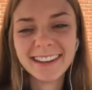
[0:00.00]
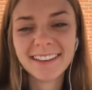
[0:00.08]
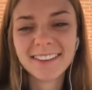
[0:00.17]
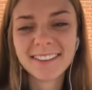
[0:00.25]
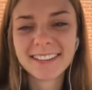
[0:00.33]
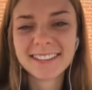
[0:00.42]

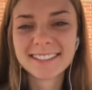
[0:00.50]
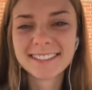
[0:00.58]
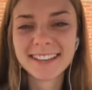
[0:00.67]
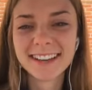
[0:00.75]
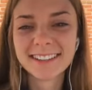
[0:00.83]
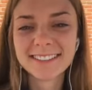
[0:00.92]
Oh,
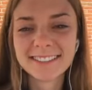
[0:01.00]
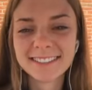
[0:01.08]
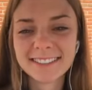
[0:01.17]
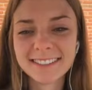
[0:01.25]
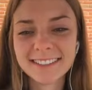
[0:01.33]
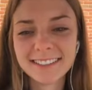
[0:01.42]
thanks, guys.
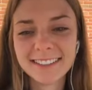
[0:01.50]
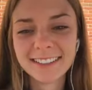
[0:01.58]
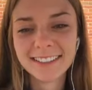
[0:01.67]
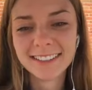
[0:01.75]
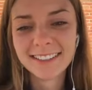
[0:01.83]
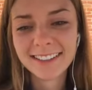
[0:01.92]

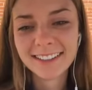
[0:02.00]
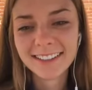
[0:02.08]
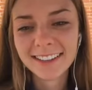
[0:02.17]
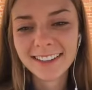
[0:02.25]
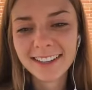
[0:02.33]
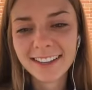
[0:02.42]

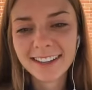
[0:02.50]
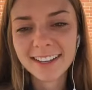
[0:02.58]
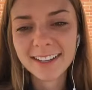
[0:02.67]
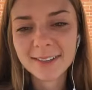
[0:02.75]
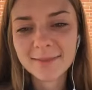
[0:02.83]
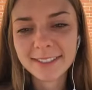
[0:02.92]

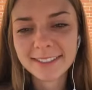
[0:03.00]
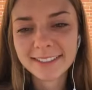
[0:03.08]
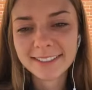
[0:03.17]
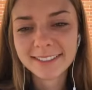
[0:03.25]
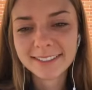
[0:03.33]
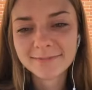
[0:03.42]

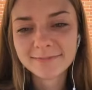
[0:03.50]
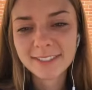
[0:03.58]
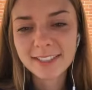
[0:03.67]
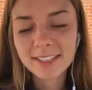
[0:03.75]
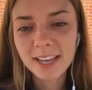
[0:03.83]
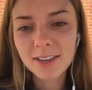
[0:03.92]

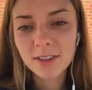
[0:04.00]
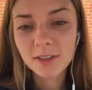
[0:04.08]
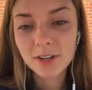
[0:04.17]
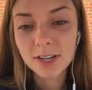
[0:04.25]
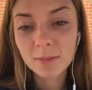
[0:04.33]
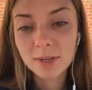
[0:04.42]
It's
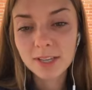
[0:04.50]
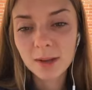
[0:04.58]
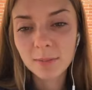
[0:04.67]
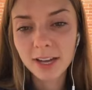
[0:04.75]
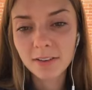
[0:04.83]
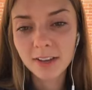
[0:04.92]
8:30
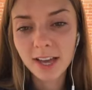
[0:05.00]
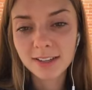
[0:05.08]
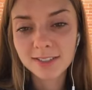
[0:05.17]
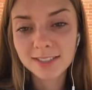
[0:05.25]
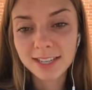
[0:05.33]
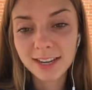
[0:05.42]
p.m. in
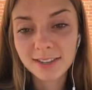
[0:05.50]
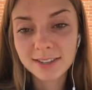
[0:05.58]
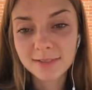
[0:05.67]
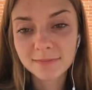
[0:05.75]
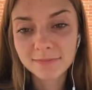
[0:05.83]
Afghanistan.